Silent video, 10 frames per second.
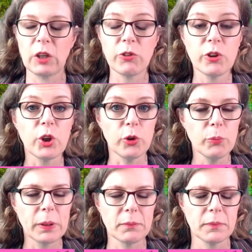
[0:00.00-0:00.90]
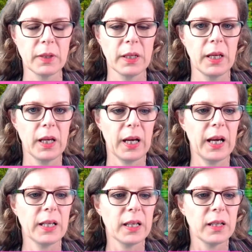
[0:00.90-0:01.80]
tube,
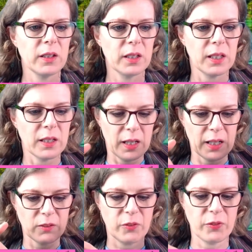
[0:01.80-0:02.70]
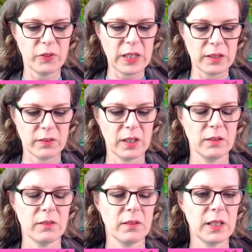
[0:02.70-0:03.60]
and it has feet
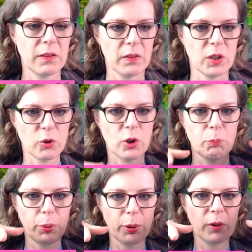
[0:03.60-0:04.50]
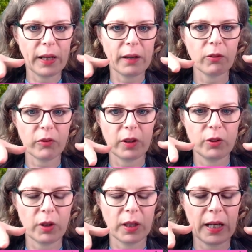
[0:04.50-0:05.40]
underneath that you can pull out, and
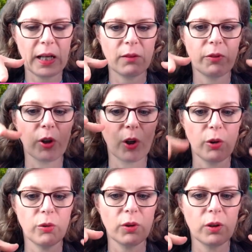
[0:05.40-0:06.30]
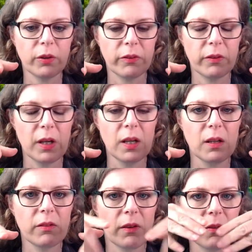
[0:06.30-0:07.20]
you can have a cross
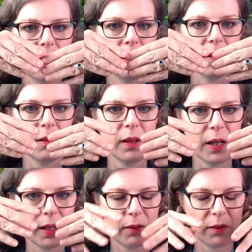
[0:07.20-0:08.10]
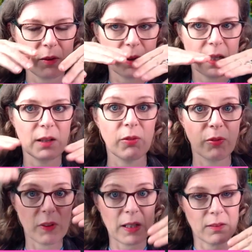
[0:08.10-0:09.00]
so that it
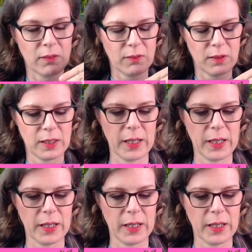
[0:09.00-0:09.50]
fits,